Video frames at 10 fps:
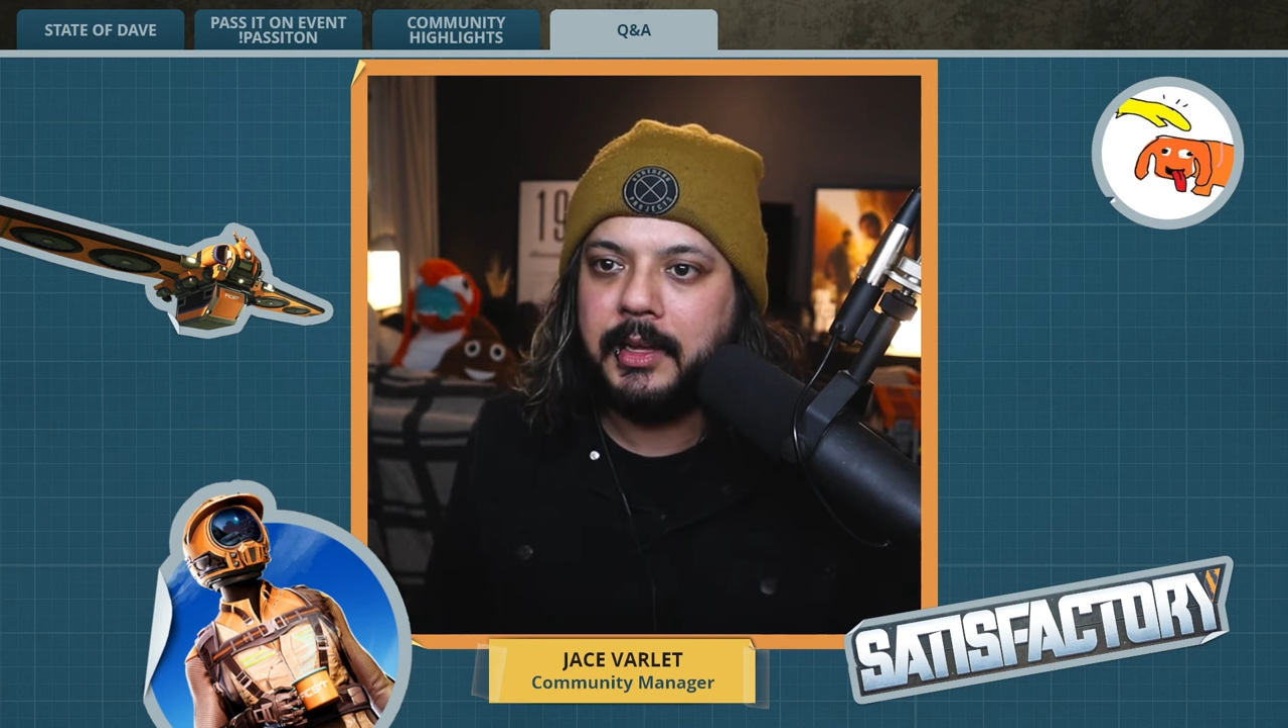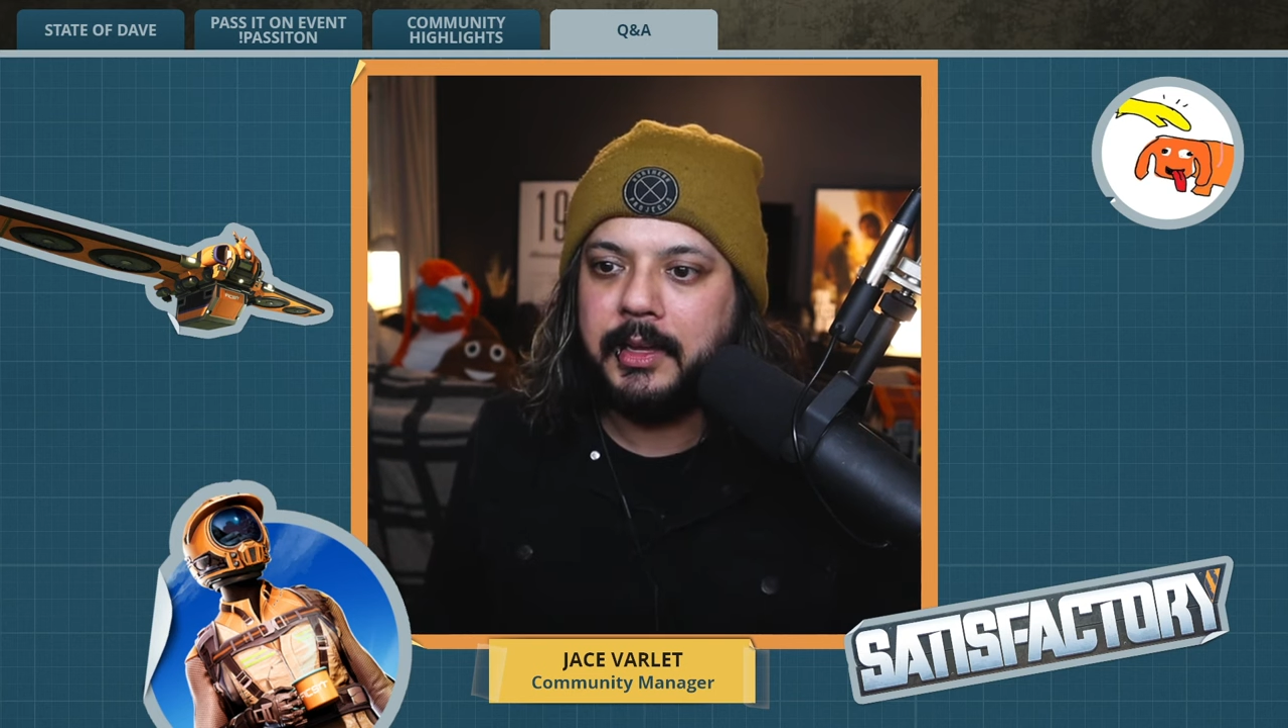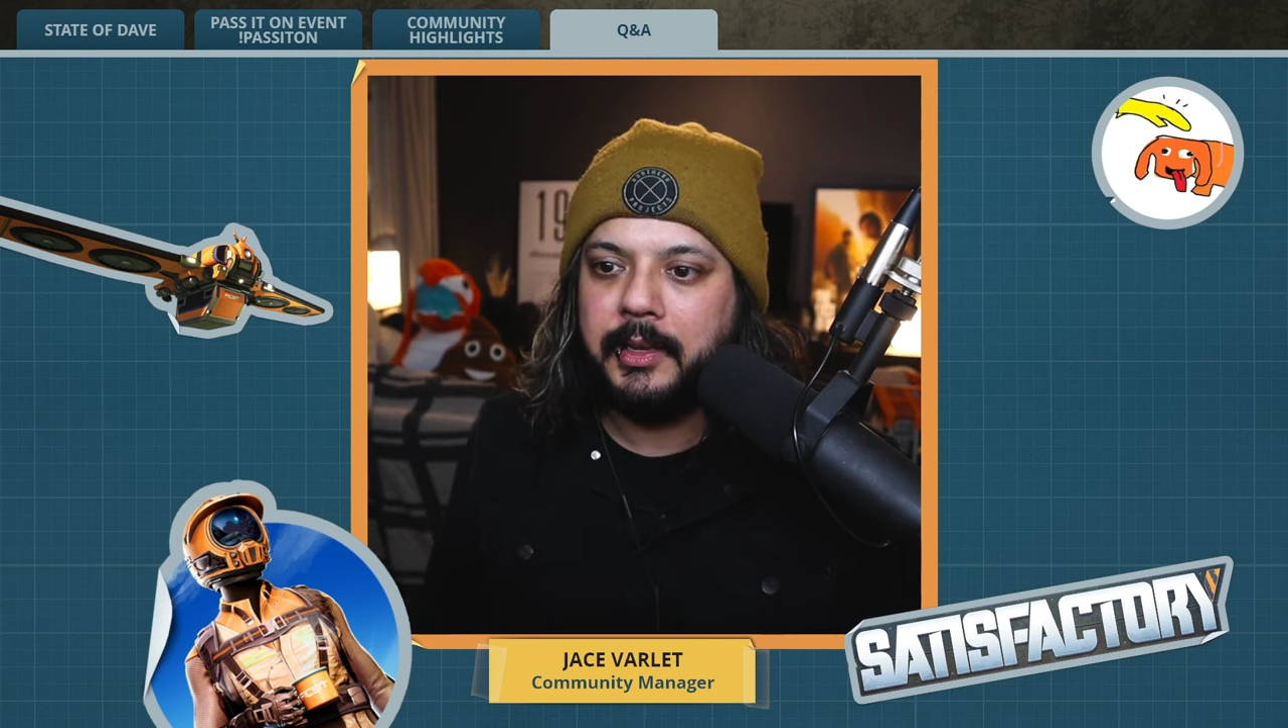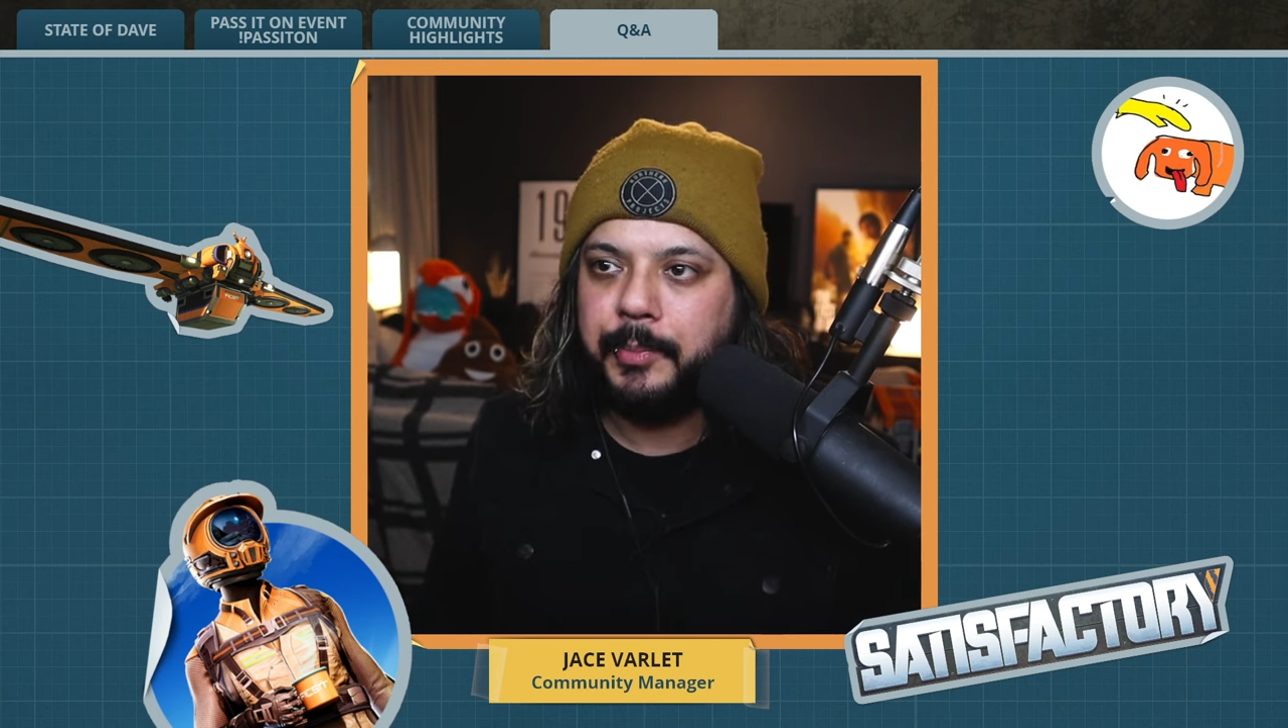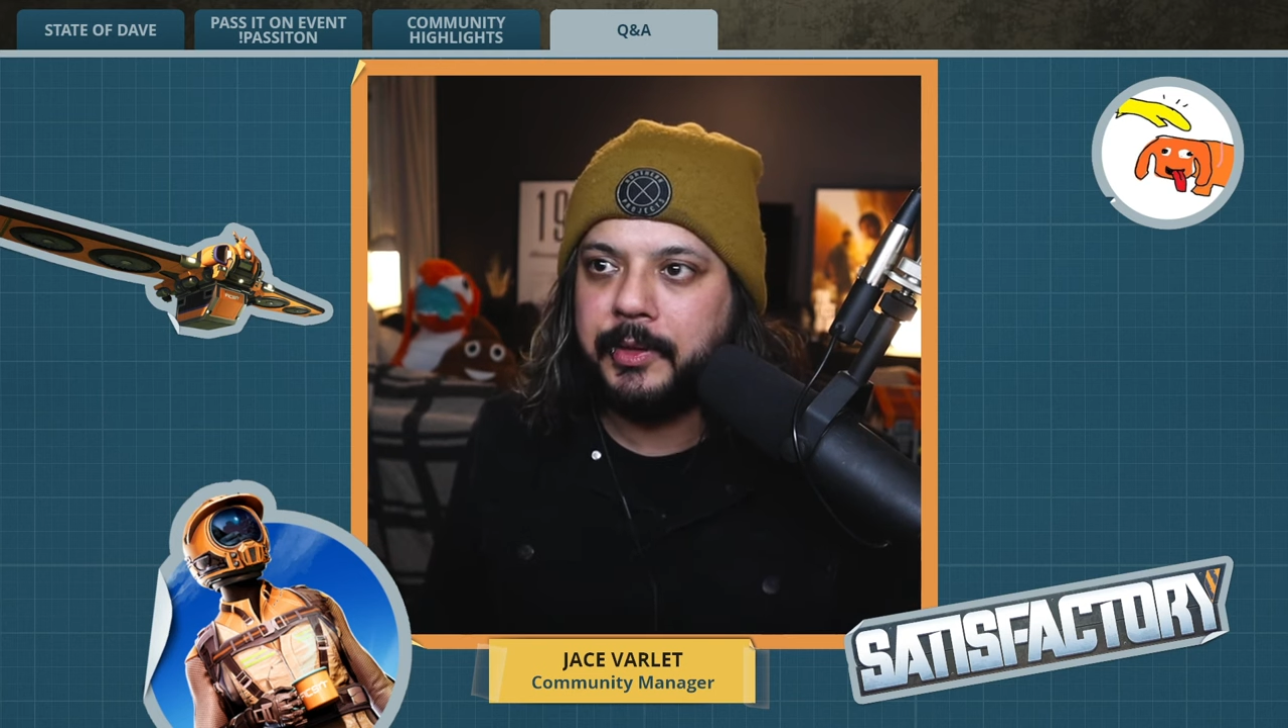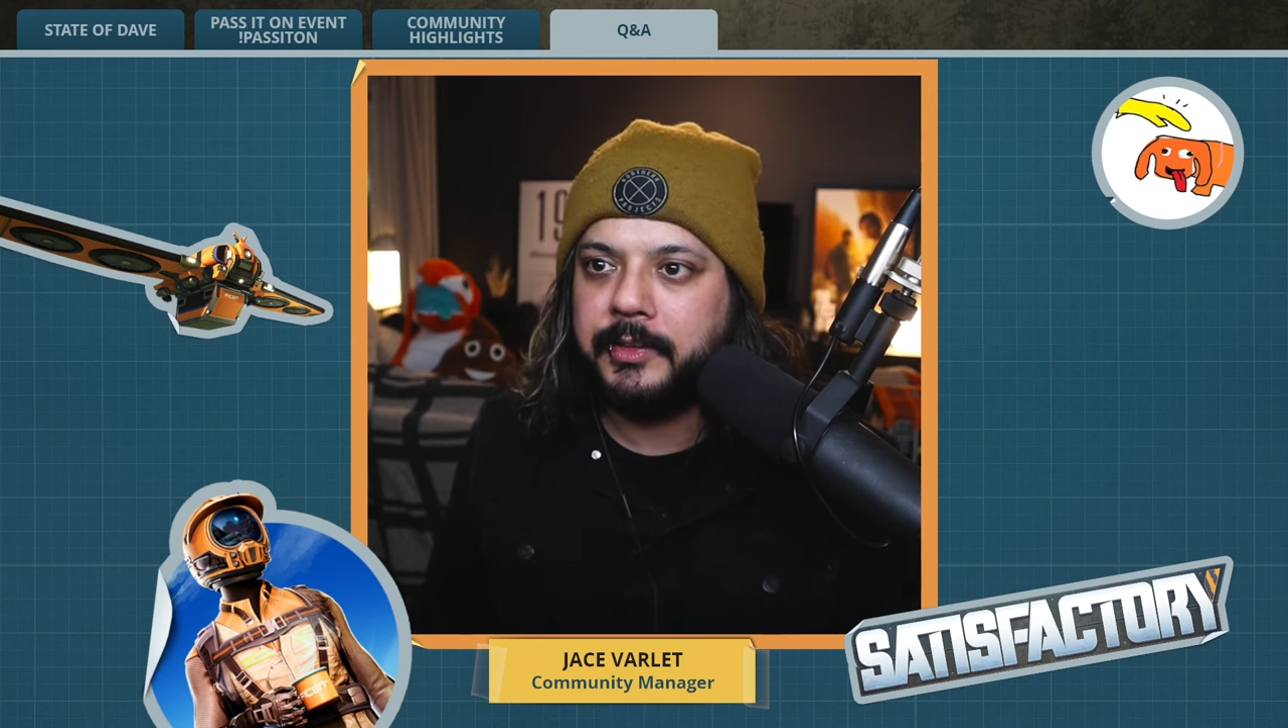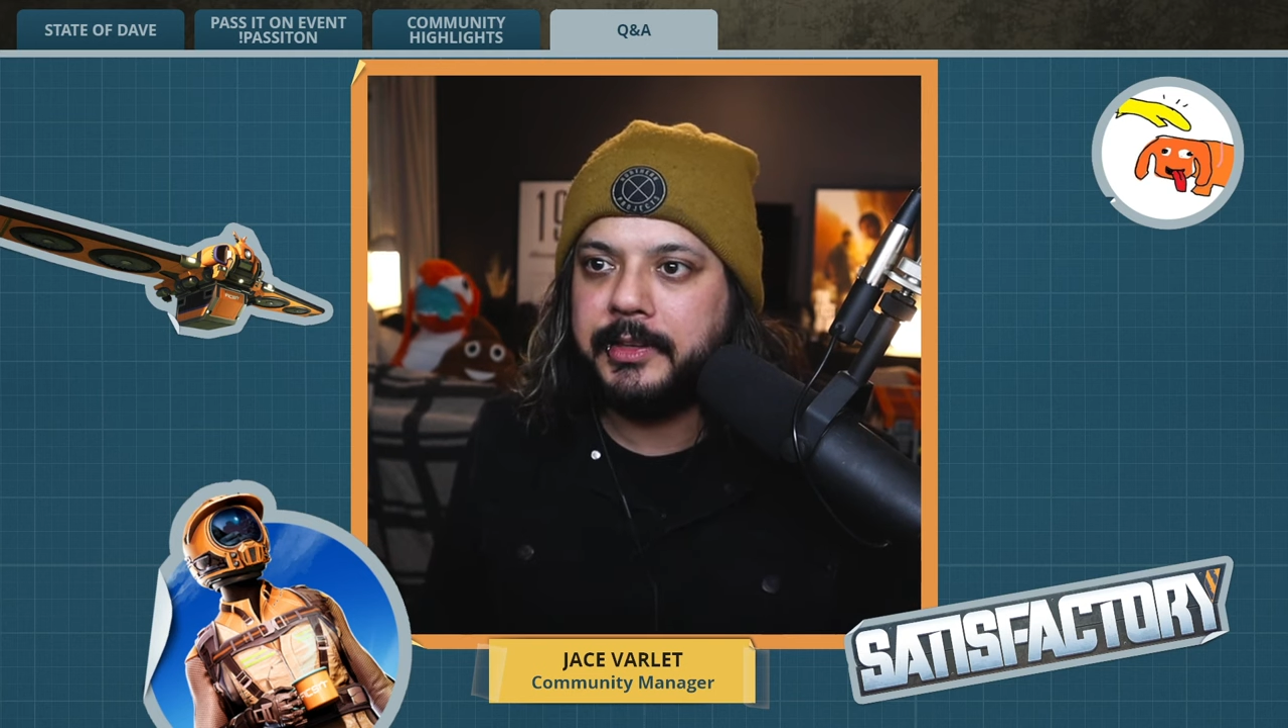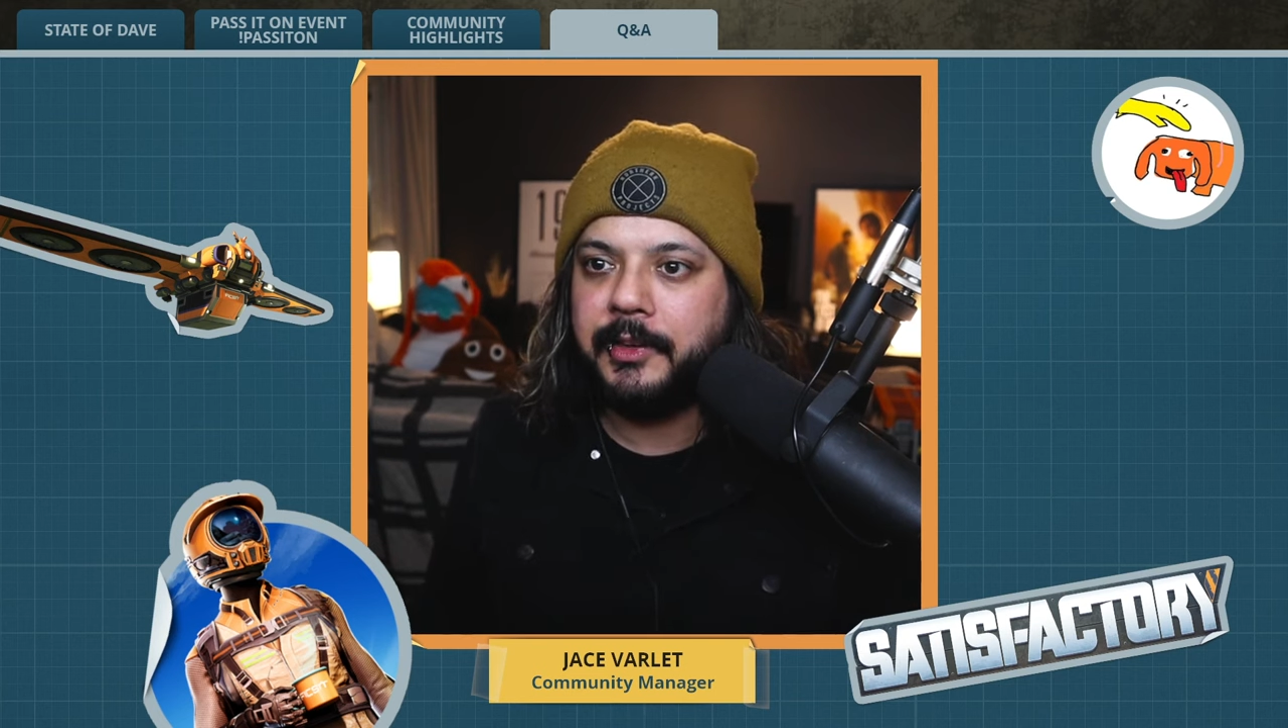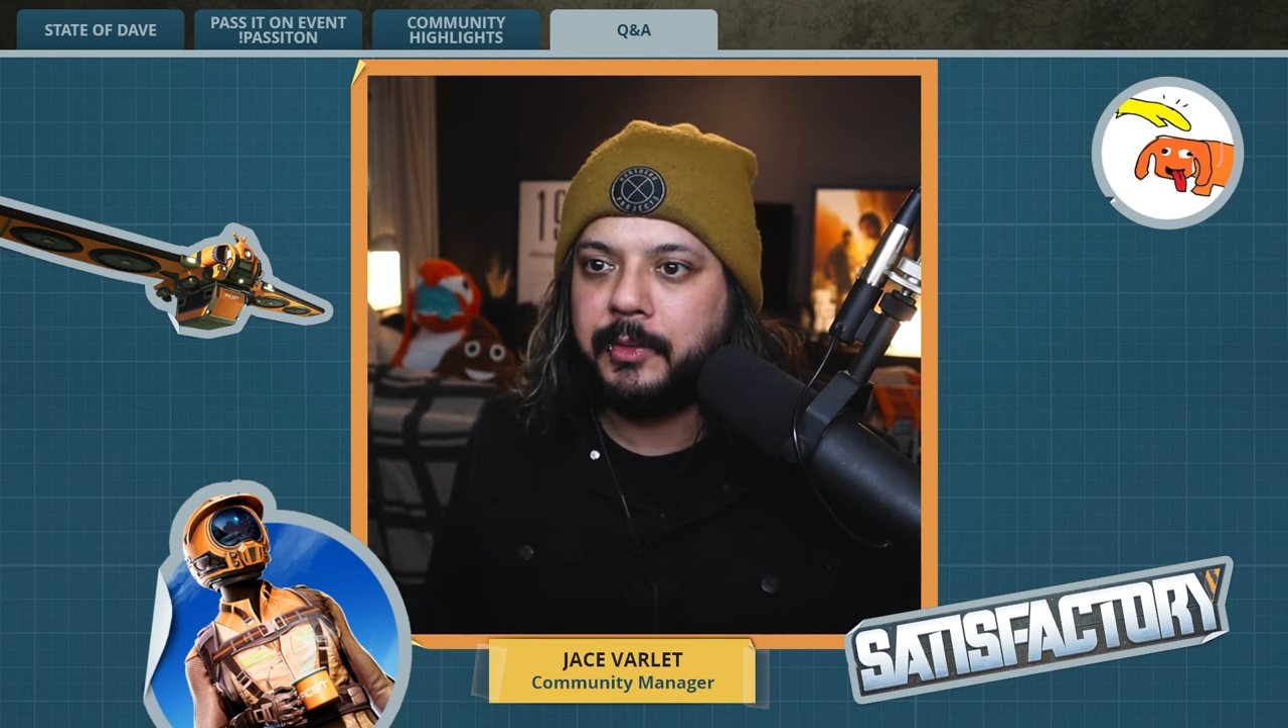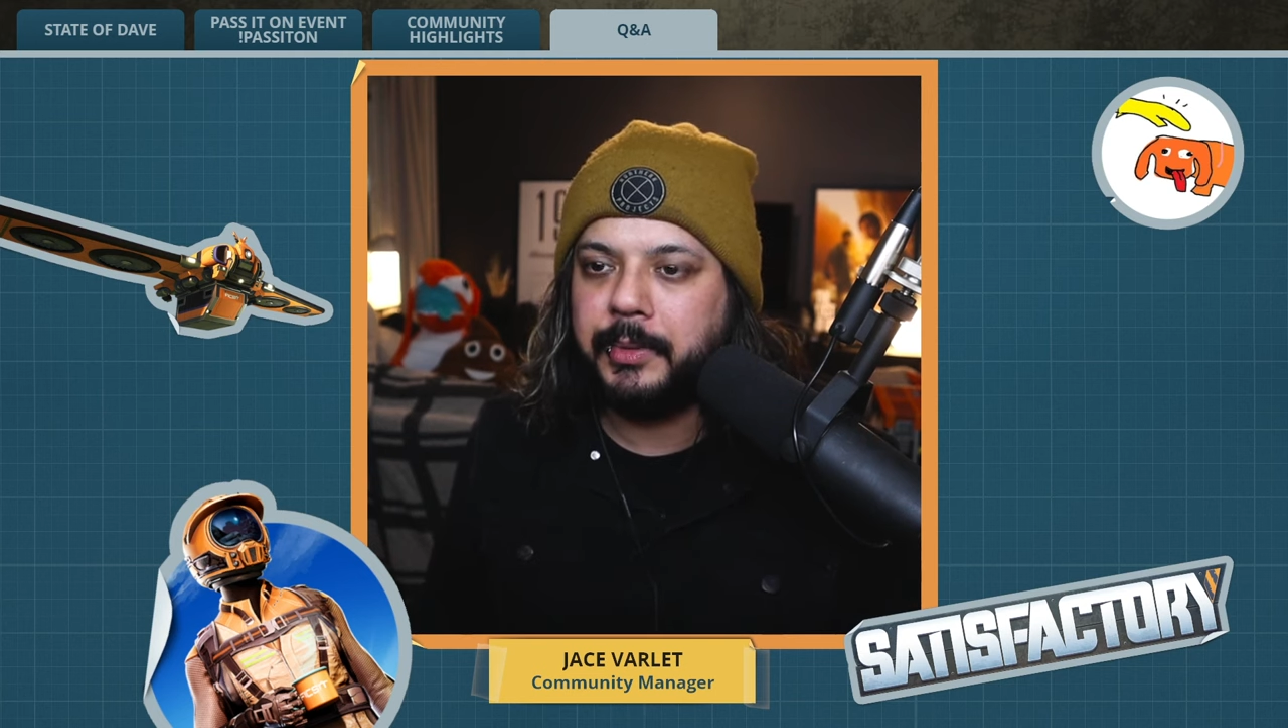appeals to
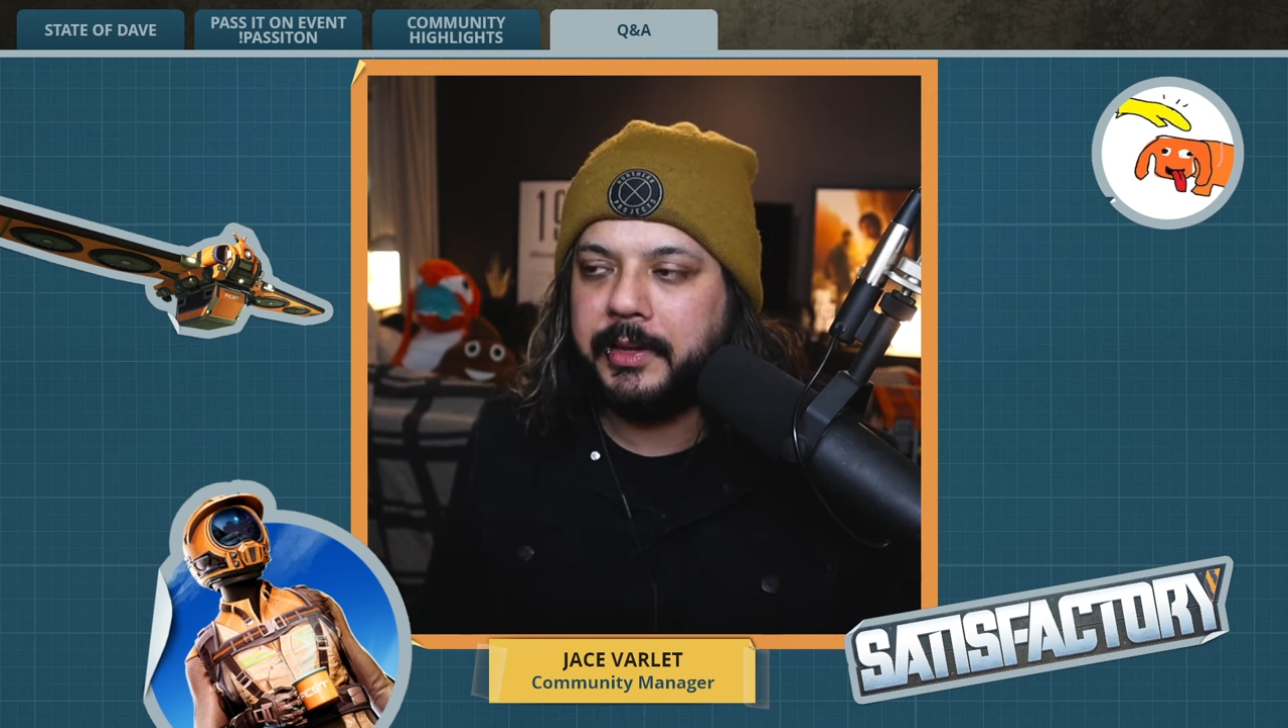different